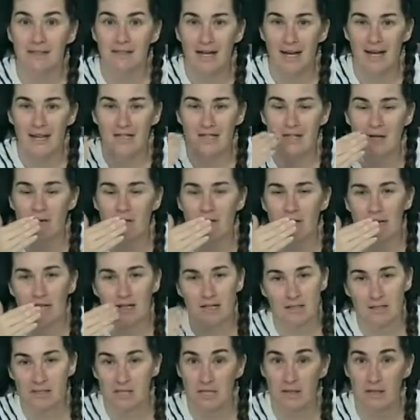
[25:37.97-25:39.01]
And so they
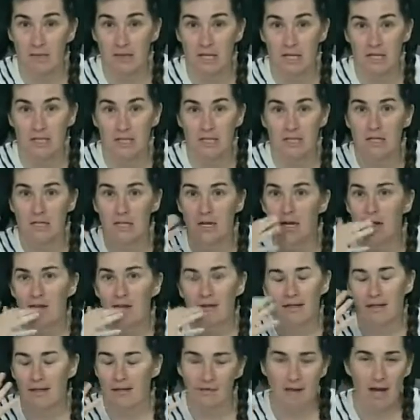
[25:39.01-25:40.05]
sequenced,
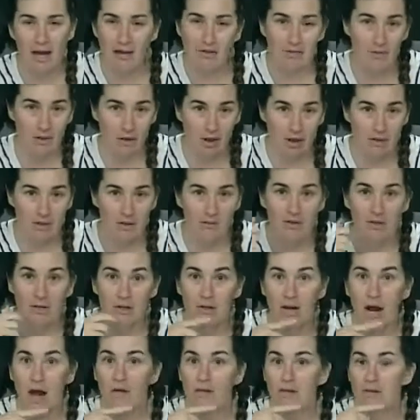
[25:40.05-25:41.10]
I don't know how they figured
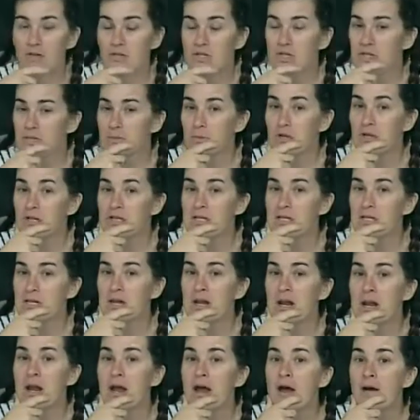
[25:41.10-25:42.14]
out that it was this
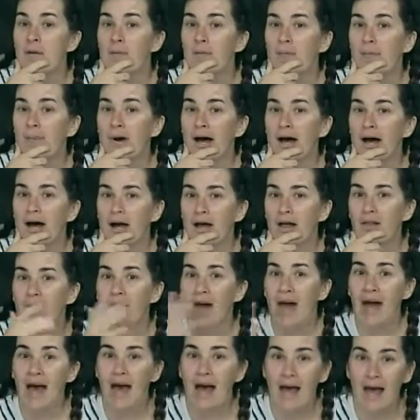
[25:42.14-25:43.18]
person, but
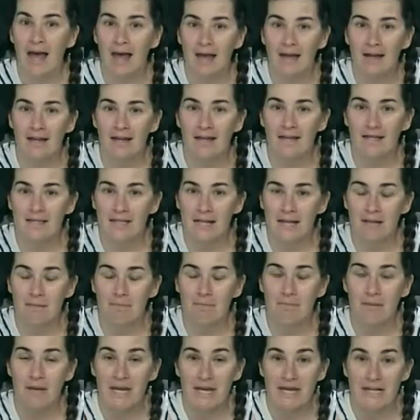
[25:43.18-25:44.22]
that is
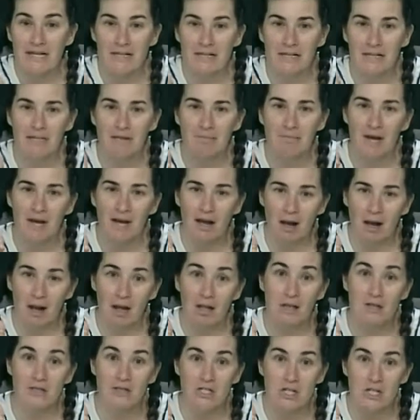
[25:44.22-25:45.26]
like basic
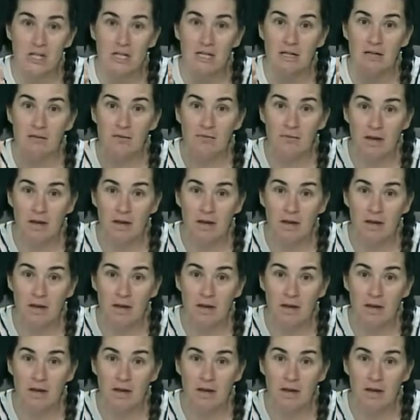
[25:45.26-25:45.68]
biology.